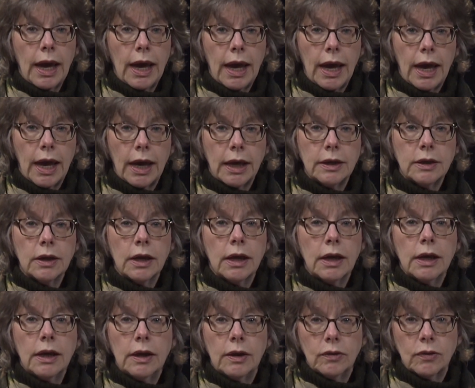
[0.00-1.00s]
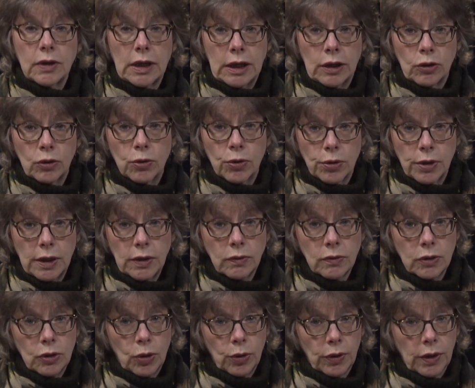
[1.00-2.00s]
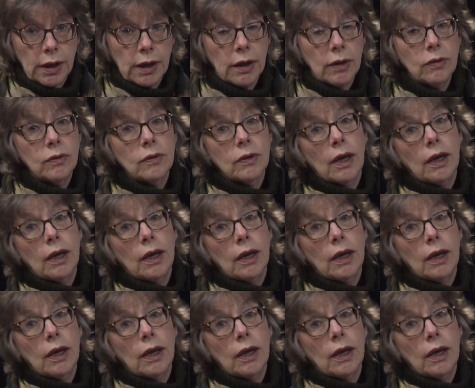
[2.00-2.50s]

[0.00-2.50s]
and his increased loneliness